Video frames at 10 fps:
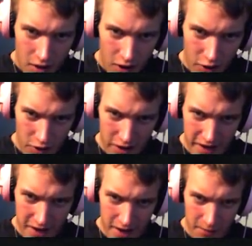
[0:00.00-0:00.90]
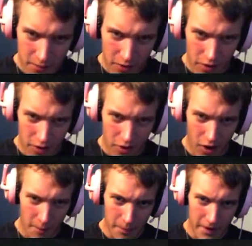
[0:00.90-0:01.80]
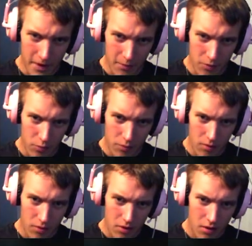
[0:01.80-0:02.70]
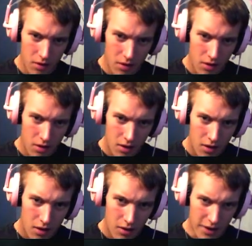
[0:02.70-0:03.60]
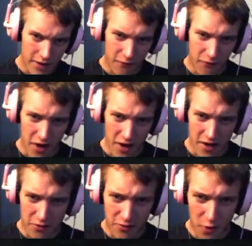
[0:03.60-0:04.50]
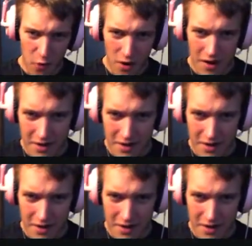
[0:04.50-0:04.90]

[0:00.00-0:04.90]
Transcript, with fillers: Are you eating him or are you humping him or what the fuck are you doing?